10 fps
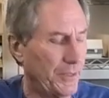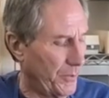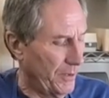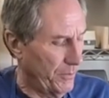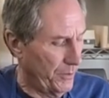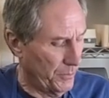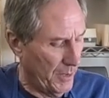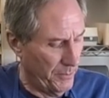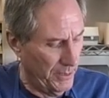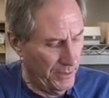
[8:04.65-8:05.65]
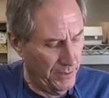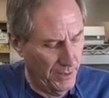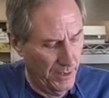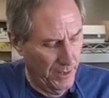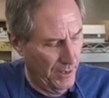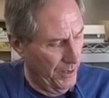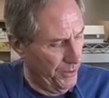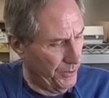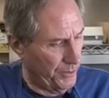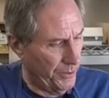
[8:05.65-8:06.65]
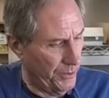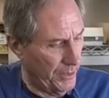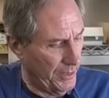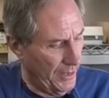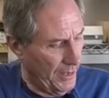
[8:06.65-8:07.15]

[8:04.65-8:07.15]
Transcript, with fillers: whatever those might be, you can do it.